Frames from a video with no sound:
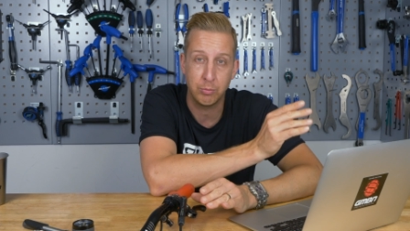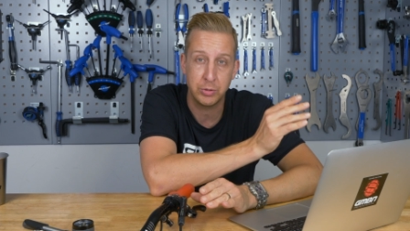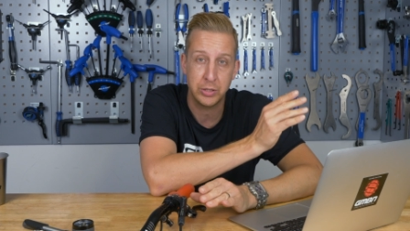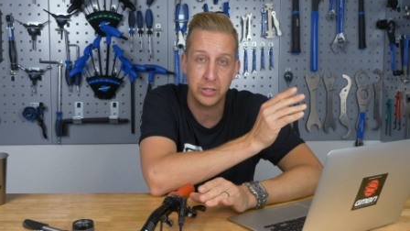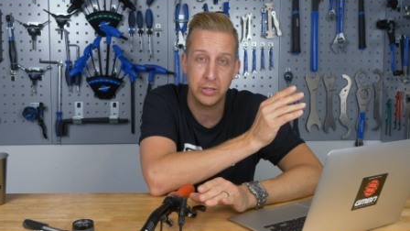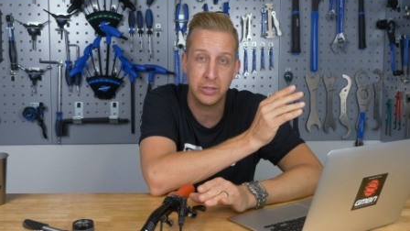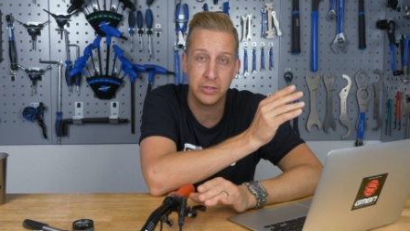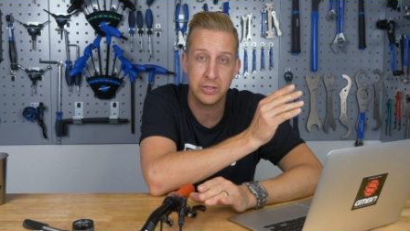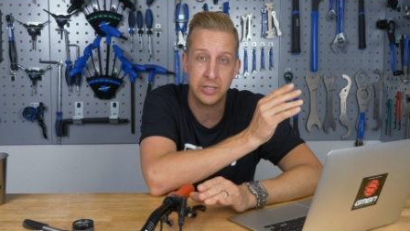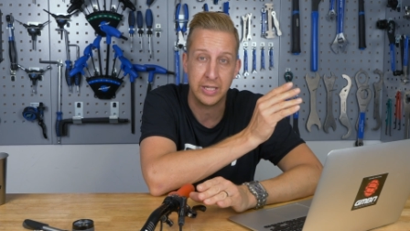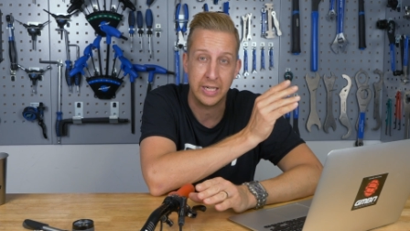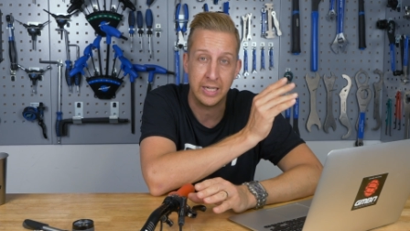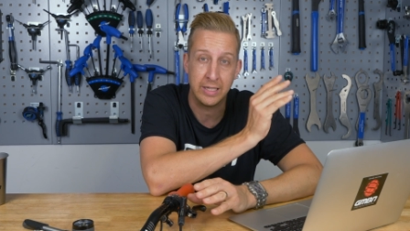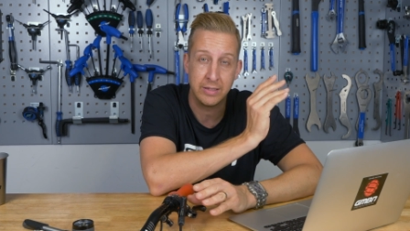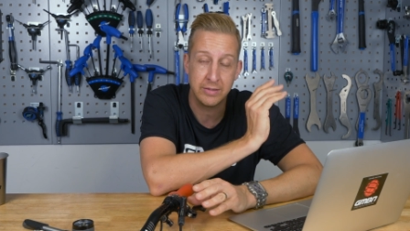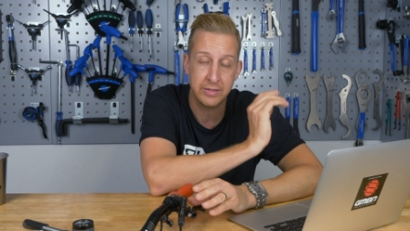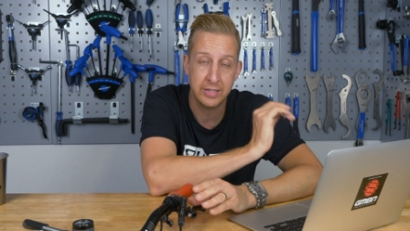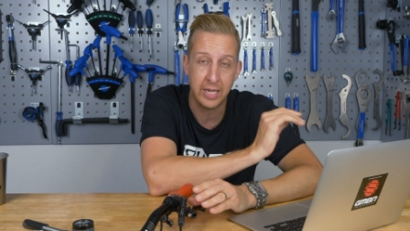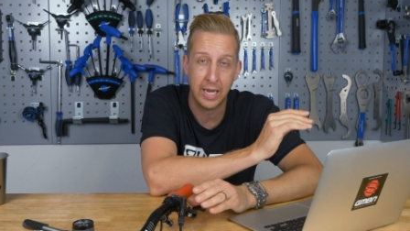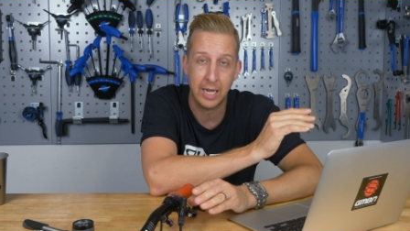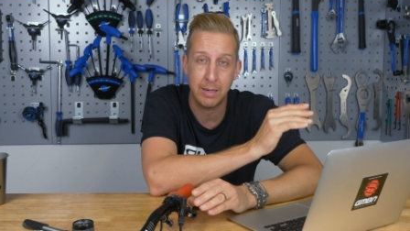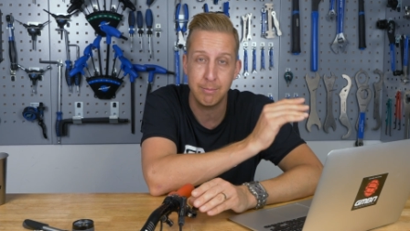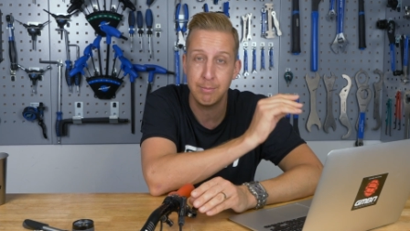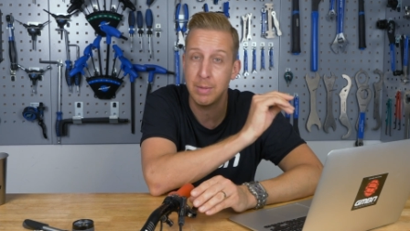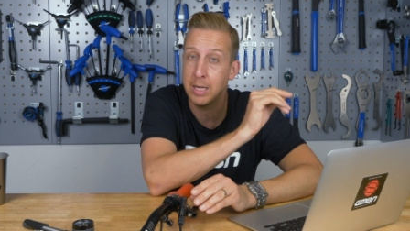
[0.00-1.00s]
options in
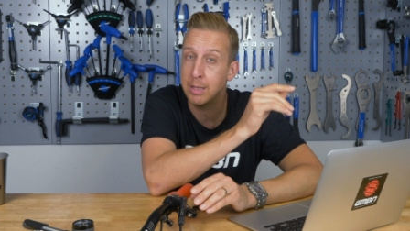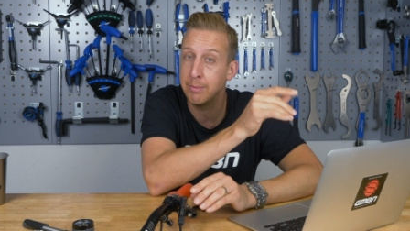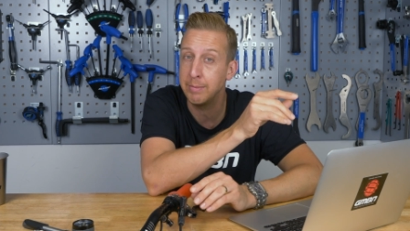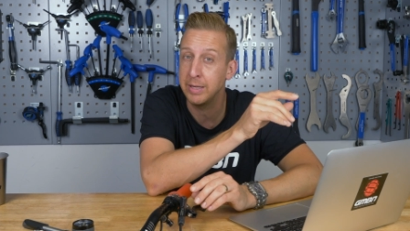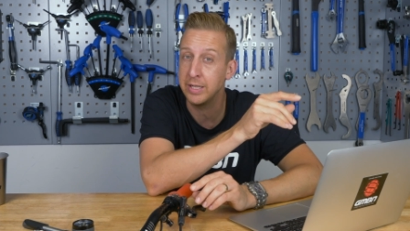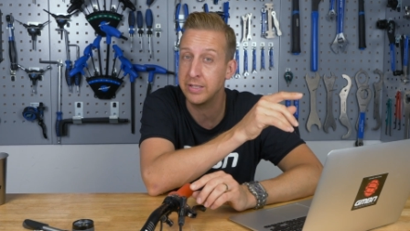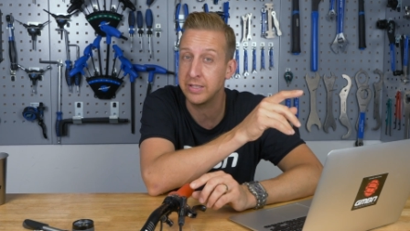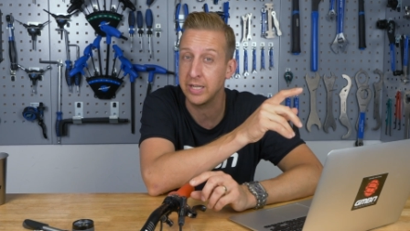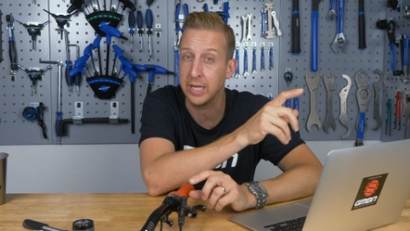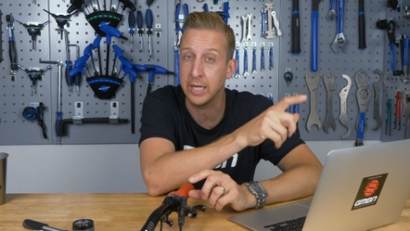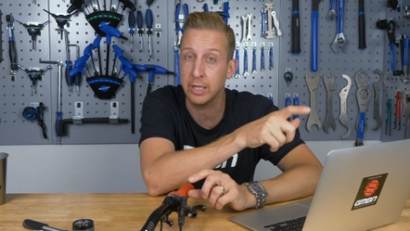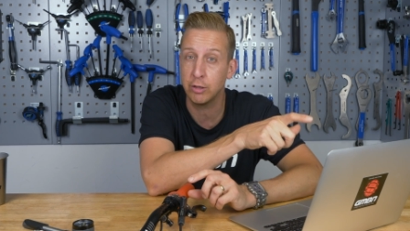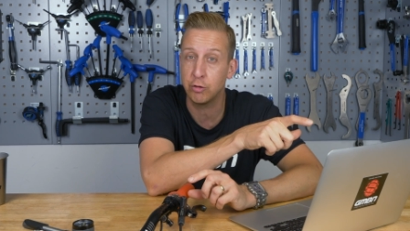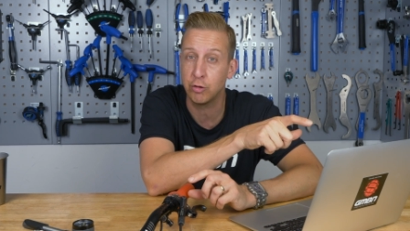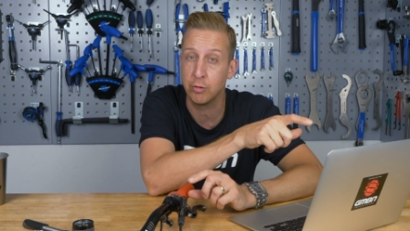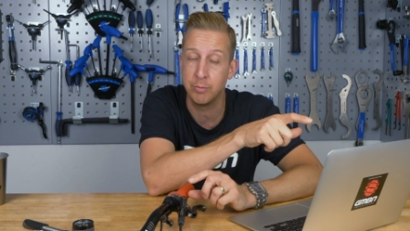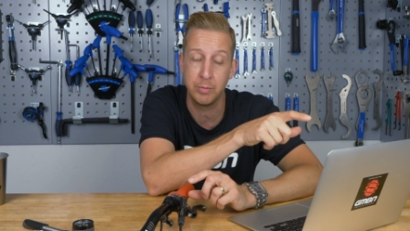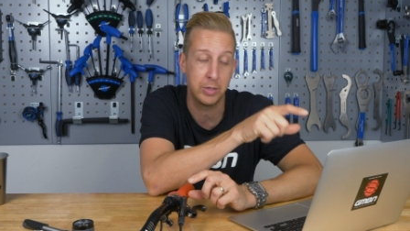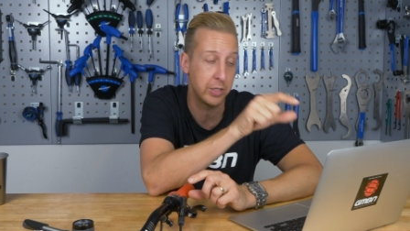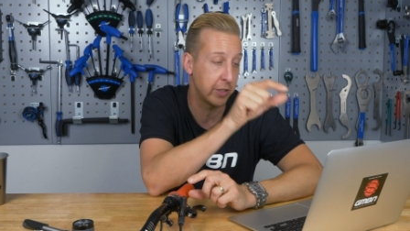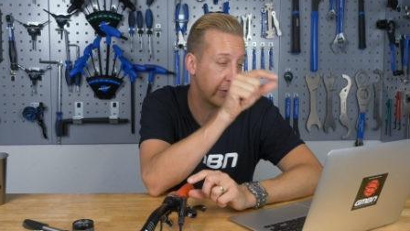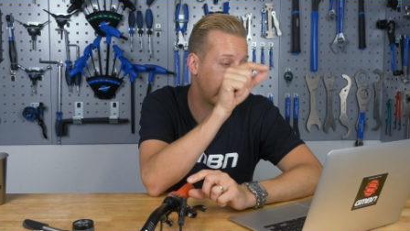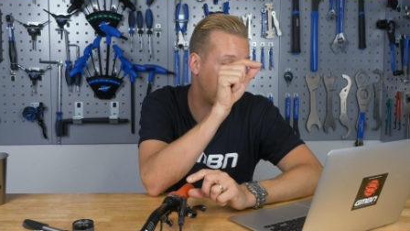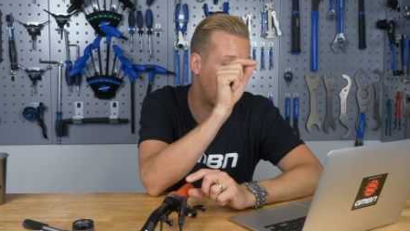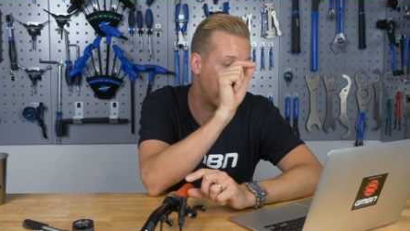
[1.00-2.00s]
10mm
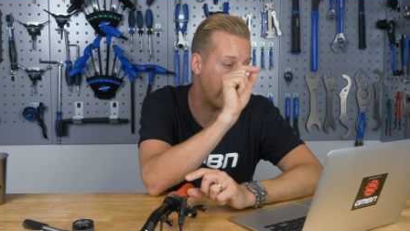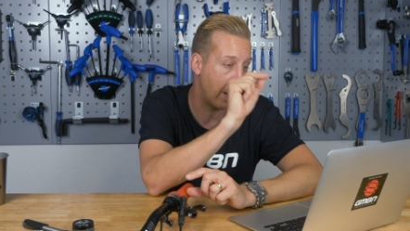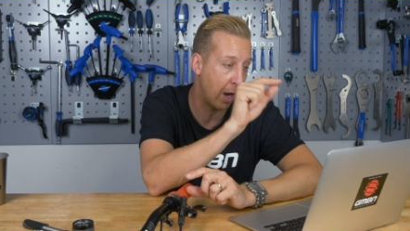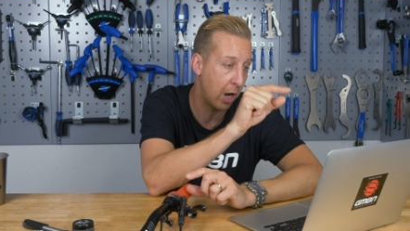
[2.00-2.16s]
increments from